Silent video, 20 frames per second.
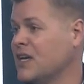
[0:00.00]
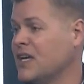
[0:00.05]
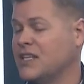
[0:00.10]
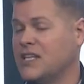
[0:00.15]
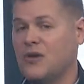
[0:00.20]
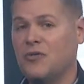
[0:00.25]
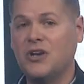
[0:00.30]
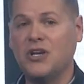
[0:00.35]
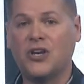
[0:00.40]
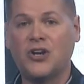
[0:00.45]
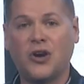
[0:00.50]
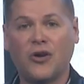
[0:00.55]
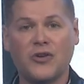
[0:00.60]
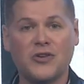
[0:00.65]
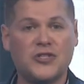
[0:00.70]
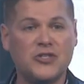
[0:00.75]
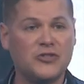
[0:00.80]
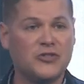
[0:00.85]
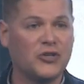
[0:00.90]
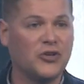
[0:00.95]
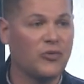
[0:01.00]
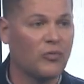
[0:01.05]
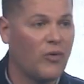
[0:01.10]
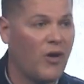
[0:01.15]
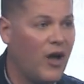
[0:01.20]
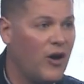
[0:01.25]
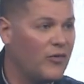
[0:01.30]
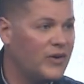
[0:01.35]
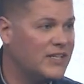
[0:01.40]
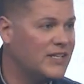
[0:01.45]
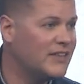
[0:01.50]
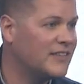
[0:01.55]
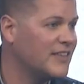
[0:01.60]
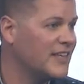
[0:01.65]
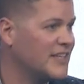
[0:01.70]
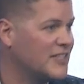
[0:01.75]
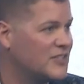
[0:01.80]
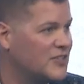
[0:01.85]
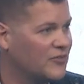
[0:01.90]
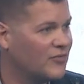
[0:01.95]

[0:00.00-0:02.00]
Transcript: They would encourage you to grow in the things